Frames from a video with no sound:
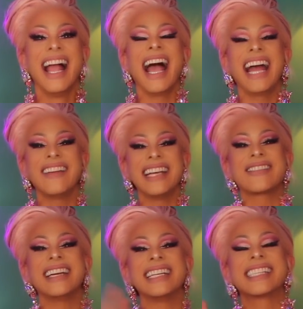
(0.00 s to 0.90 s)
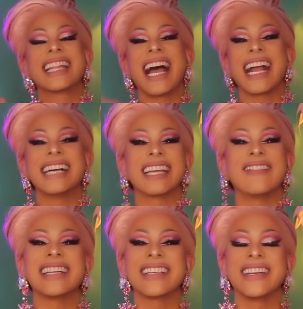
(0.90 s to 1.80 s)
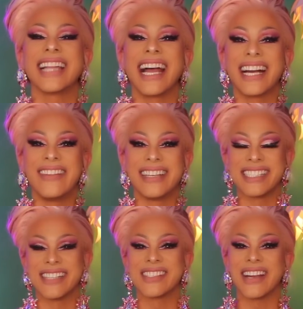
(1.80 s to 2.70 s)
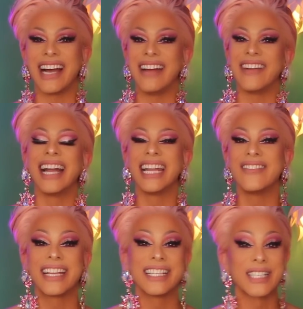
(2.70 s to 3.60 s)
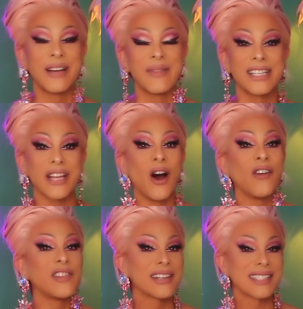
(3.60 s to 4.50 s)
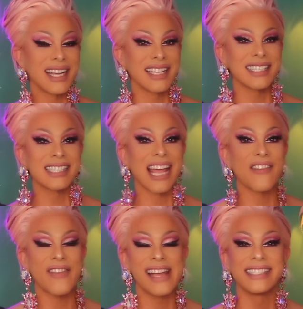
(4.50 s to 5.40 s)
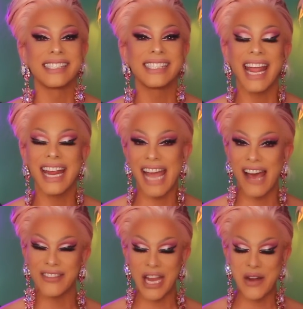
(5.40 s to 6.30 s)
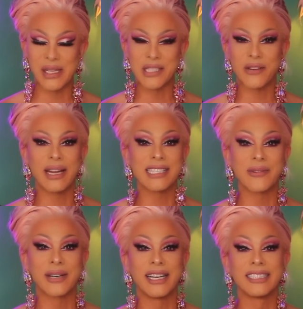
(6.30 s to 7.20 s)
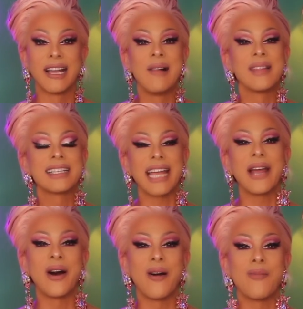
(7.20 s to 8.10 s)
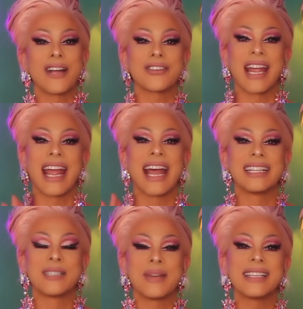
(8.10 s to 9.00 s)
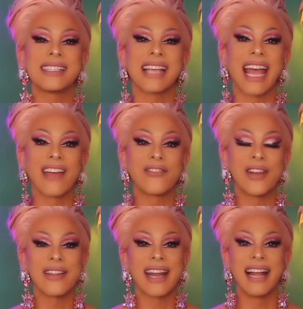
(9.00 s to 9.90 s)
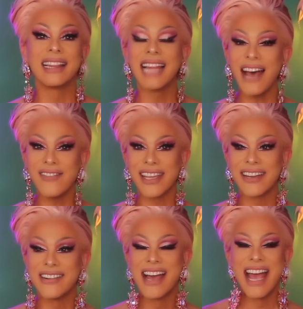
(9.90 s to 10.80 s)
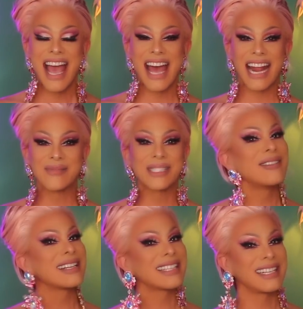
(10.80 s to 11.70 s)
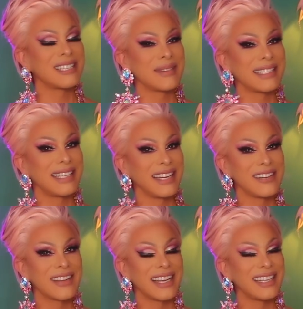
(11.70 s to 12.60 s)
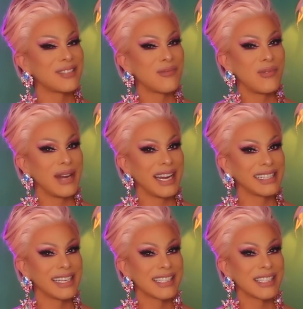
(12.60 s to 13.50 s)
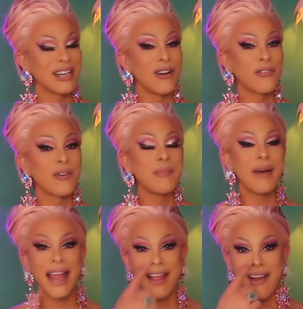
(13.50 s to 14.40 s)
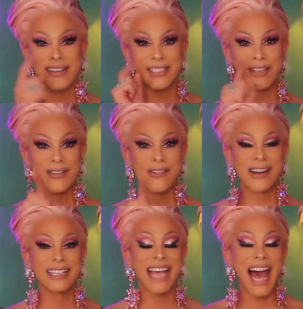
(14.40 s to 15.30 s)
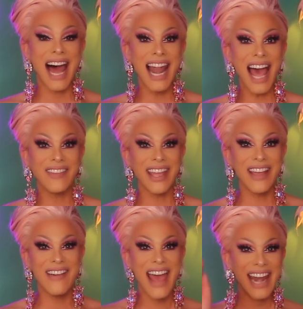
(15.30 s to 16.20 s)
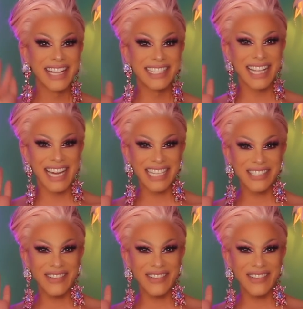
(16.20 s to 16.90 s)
Anyways, queens, like I said, make sure you like, comment, and subscribe. I love you kids so much. Hopefully you're staying safe and sane out there in this crazy world. Stay home, wash your hands, be safe. Know that I love you, and I'm so excited to be seeing you kids weekly. So from my heart to yours, I love you. See you next